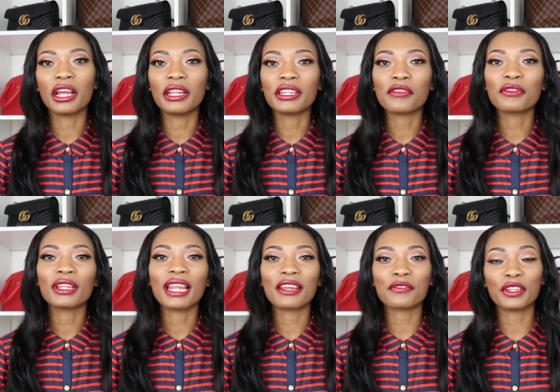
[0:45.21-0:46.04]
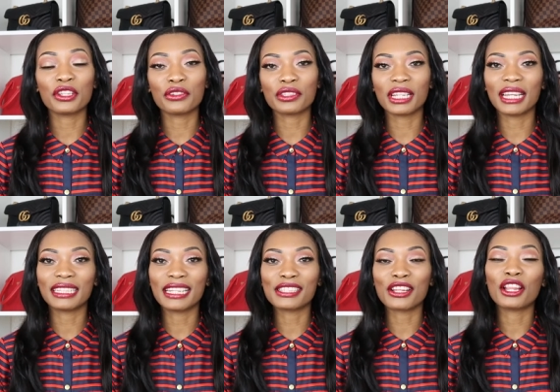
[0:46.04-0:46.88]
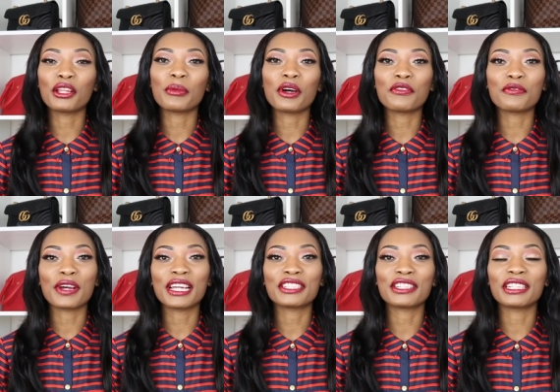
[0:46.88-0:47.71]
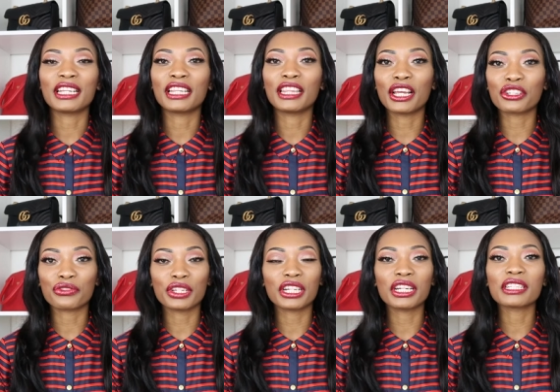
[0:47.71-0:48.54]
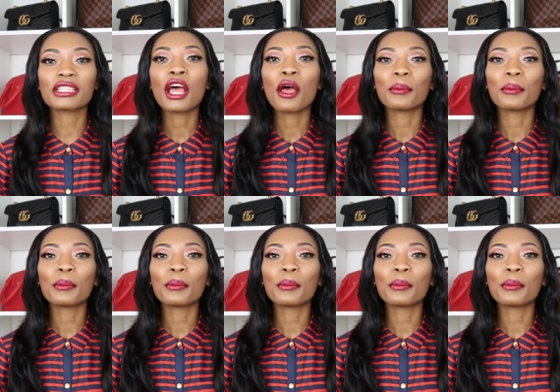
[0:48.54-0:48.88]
and if you like videos like this all about fashion and luxury goods,